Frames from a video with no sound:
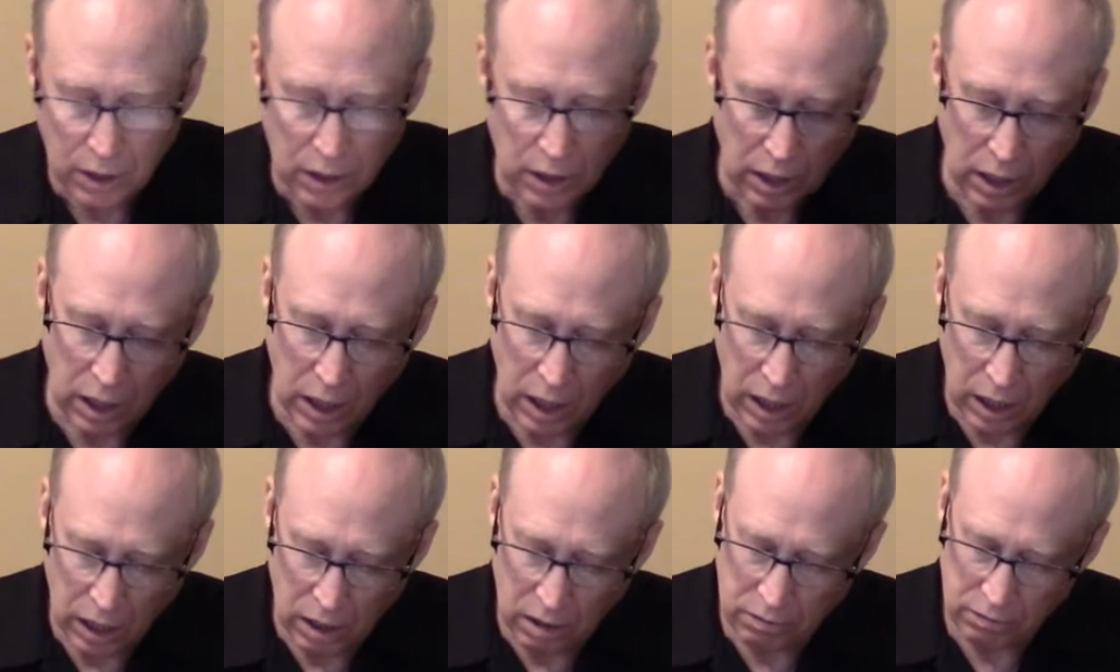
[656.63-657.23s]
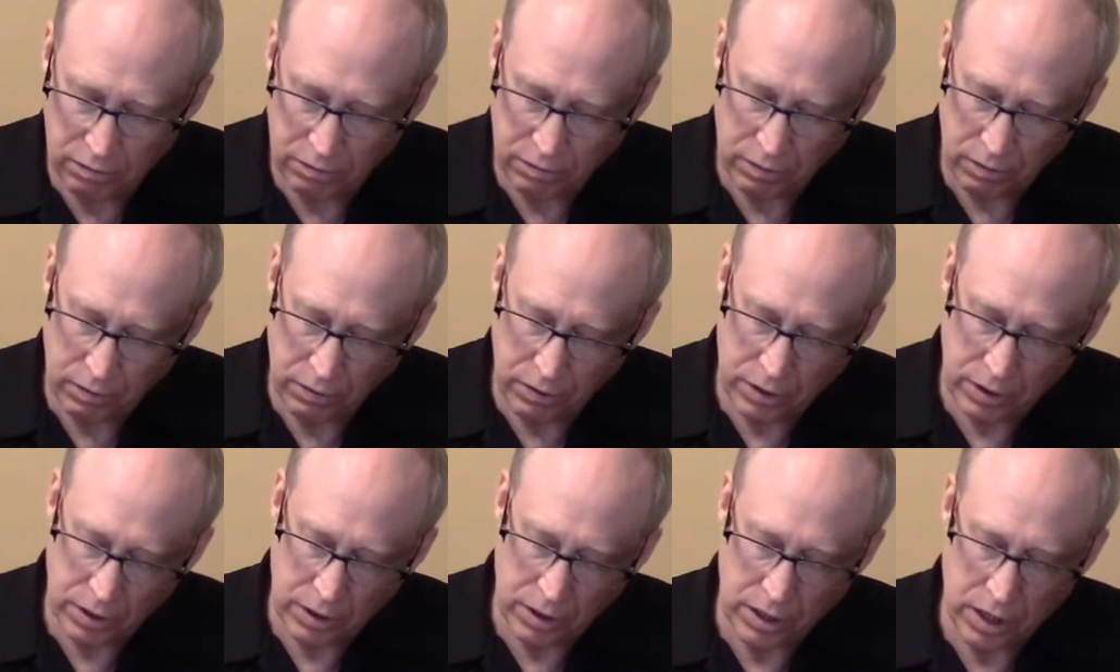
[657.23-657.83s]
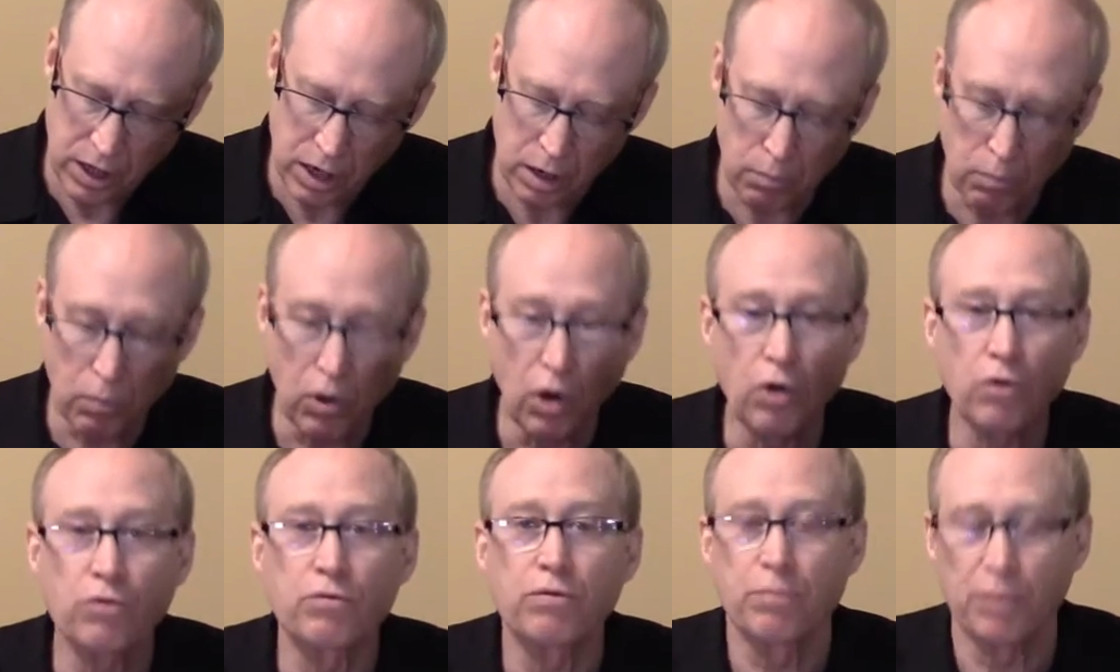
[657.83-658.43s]
of the
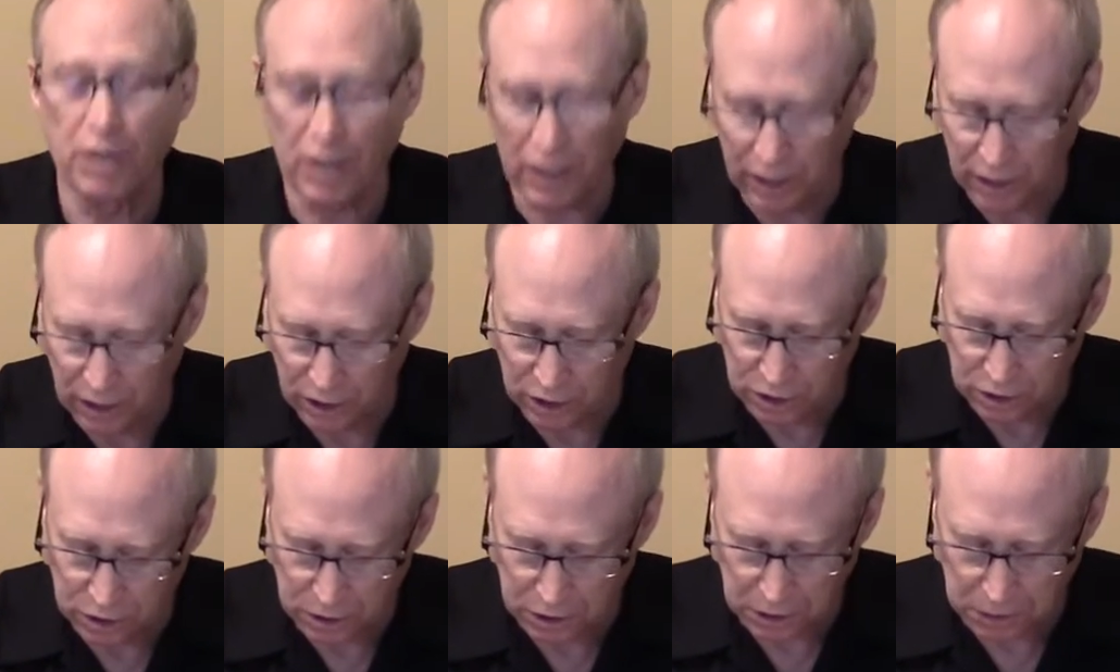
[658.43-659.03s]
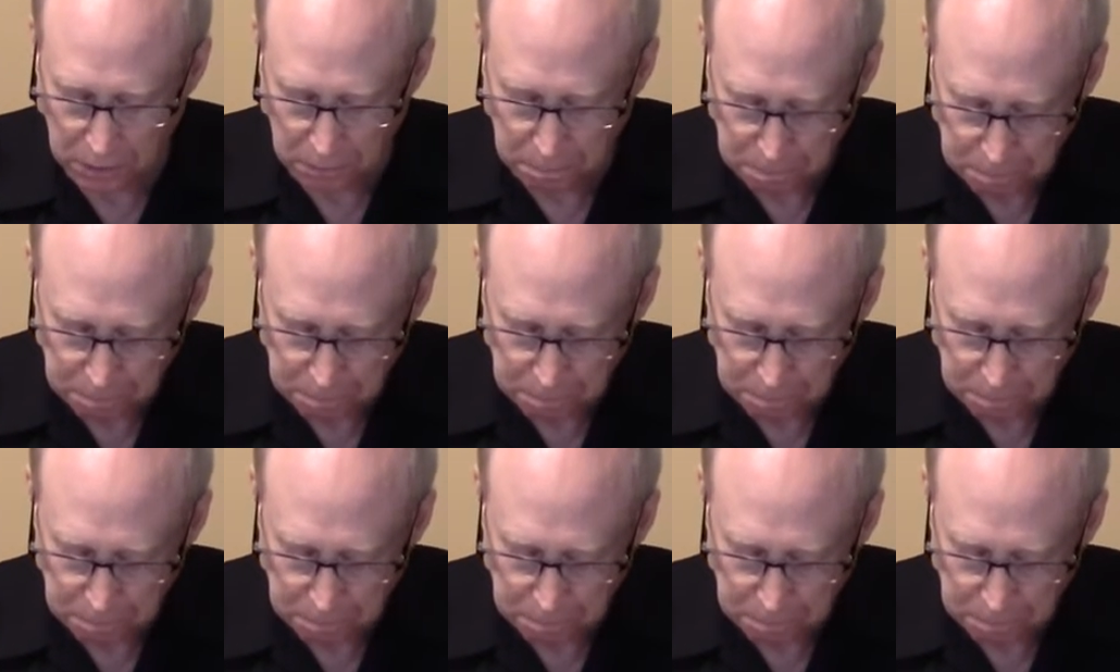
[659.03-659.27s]
mold remediation here.